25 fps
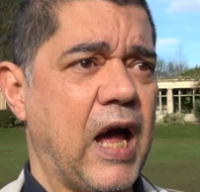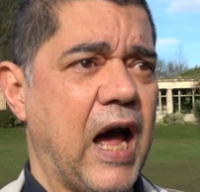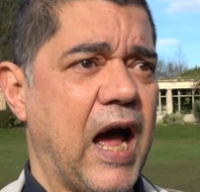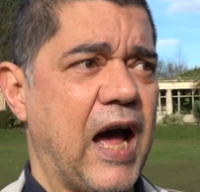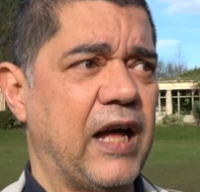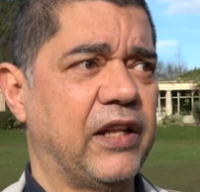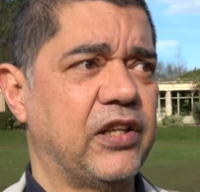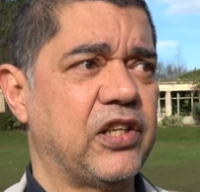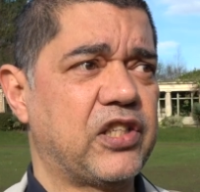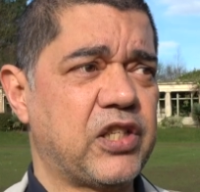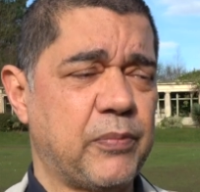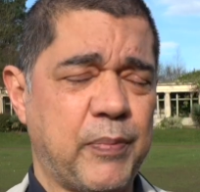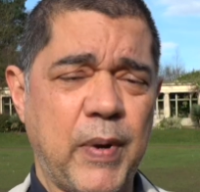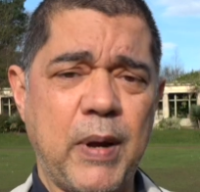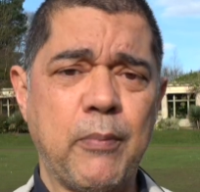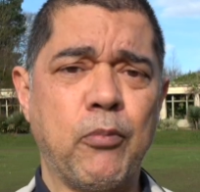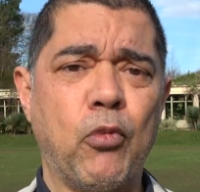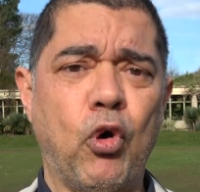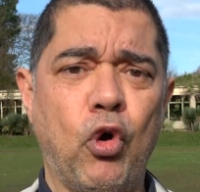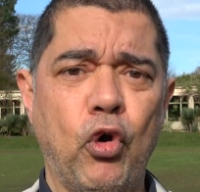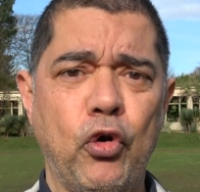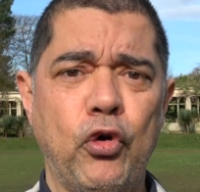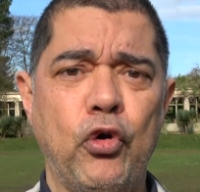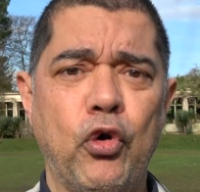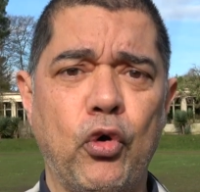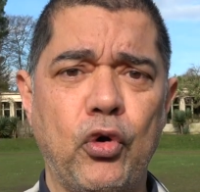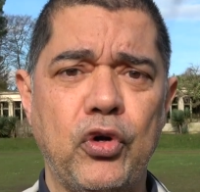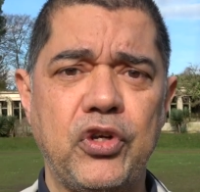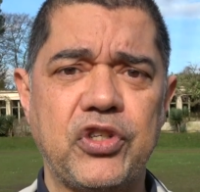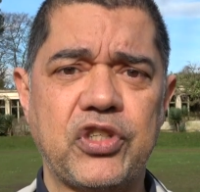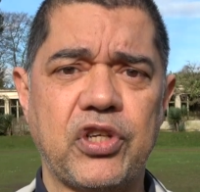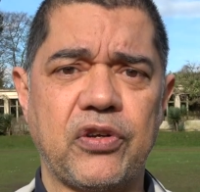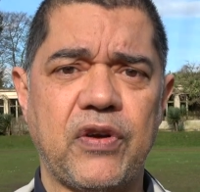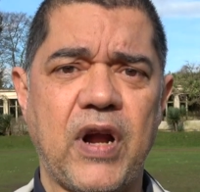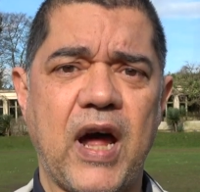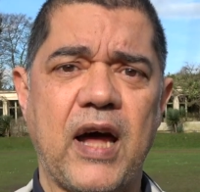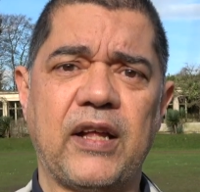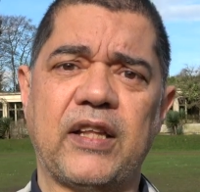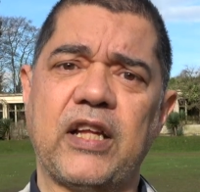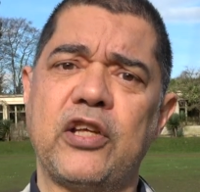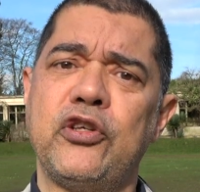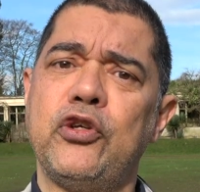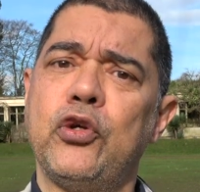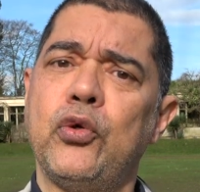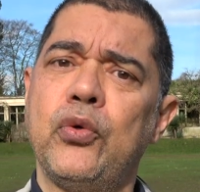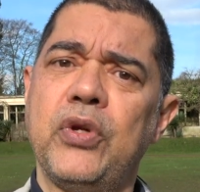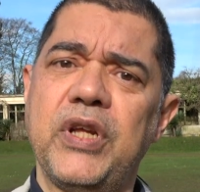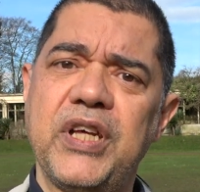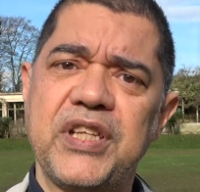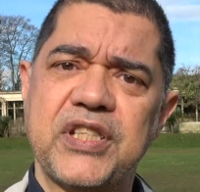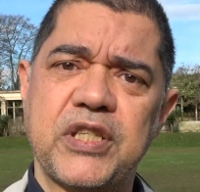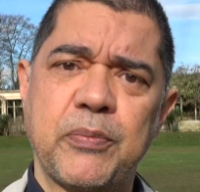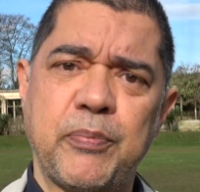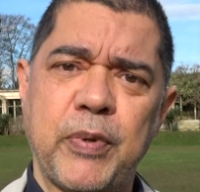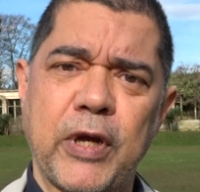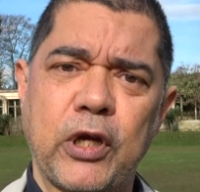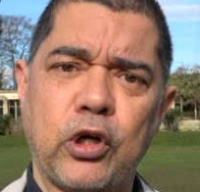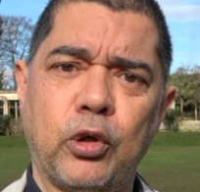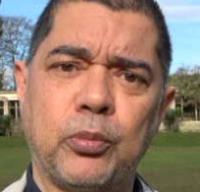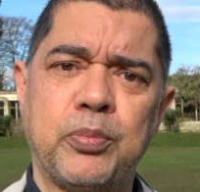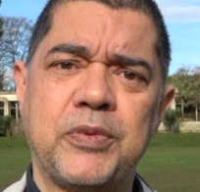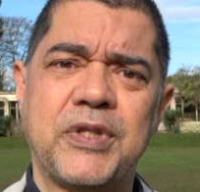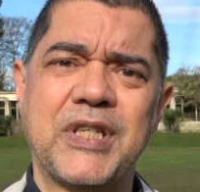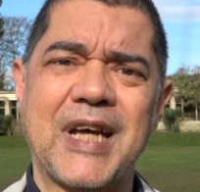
and there's a bit more noise around and you need to pick up